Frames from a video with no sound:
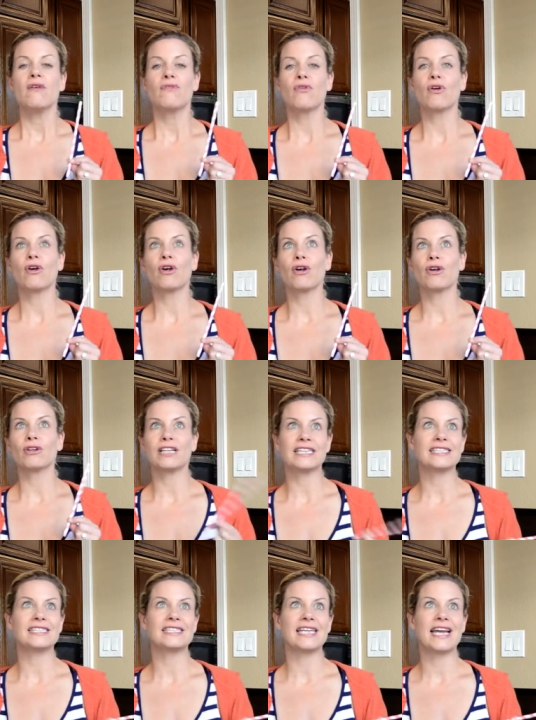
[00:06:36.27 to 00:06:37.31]
for,
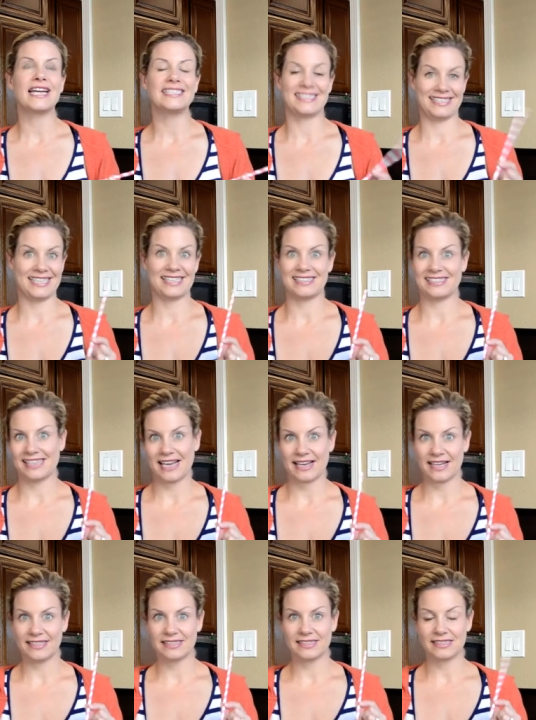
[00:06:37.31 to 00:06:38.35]
let's say, 6
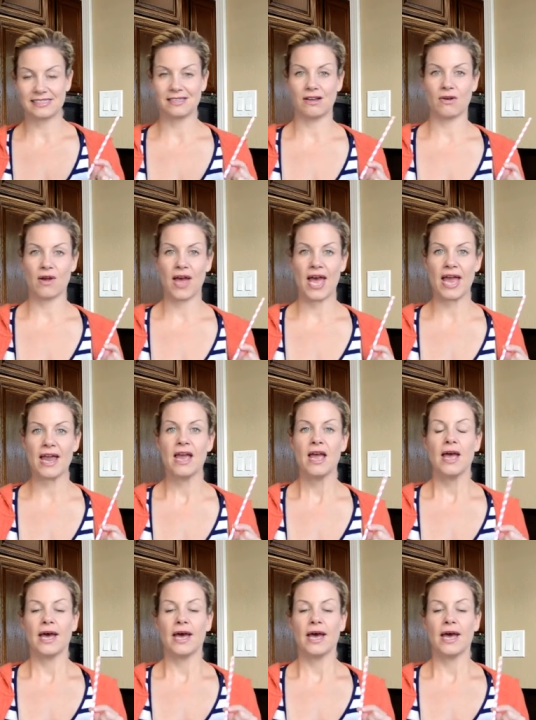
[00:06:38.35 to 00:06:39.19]
seconds, okay?